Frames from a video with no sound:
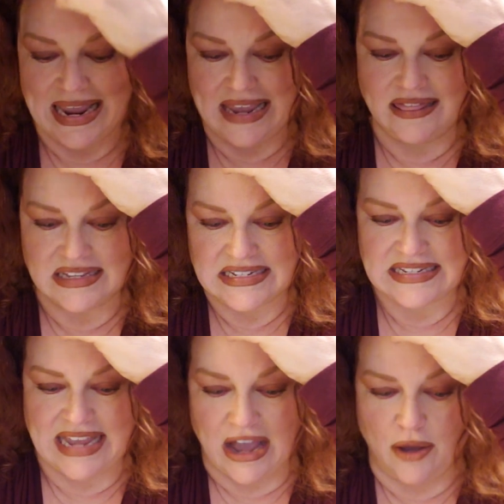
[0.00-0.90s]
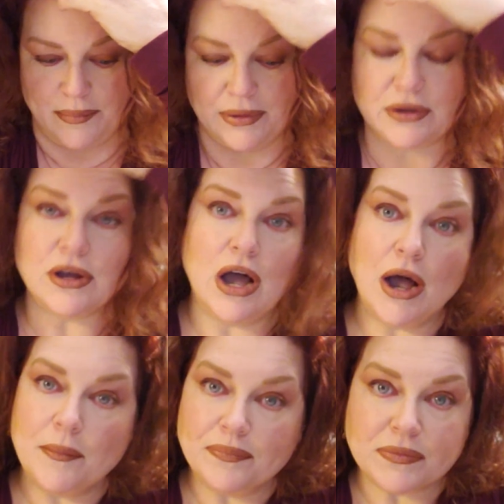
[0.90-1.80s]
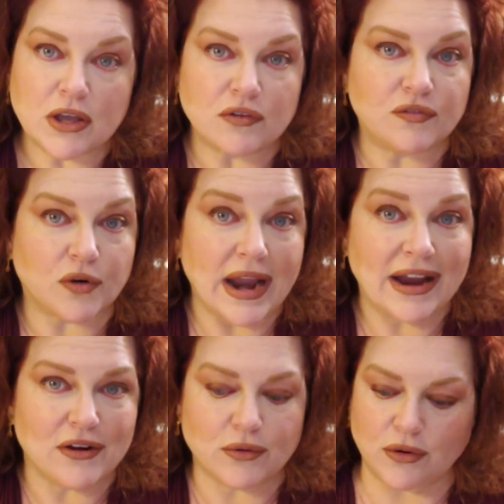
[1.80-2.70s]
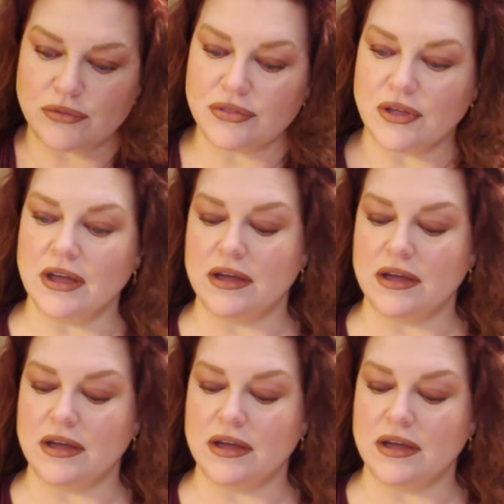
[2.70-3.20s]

in the scalp for hair growth.